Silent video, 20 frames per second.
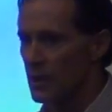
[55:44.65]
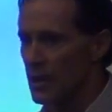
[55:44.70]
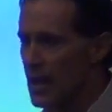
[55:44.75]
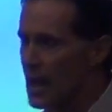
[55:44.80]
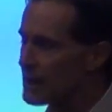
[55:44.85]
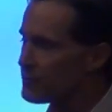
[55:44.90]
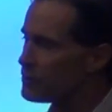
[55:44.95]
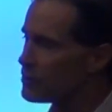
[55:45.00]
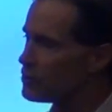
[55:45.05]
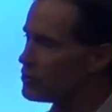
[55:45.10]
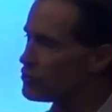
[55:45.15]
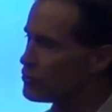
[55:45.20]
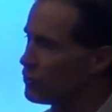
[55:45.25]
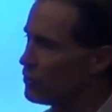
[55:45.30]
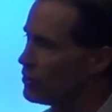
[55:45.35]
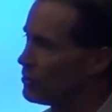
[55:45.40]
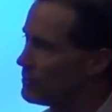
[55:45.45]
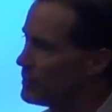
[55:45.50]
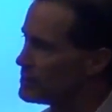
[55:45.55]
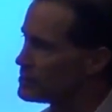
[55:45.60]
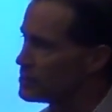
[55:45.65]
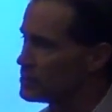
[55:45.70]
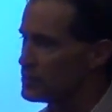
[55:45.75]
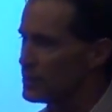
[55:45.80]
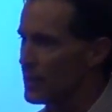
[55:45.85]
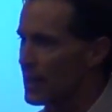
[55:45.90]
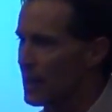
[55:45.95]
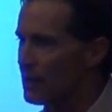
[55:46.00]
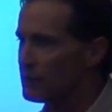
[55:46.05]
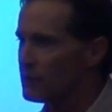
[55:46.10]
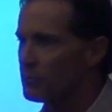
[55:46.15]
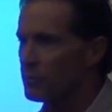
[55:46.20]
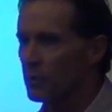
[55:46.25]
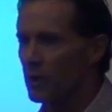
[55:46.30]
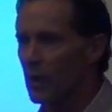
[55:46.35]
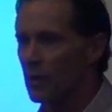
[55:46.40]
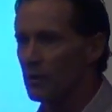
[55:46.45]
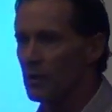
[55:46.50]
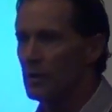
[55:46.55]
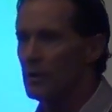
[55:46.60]
They have to control the message. They have to
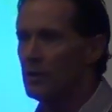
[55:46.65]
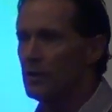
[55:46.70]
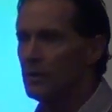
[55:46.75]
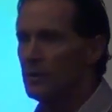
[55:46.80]
put out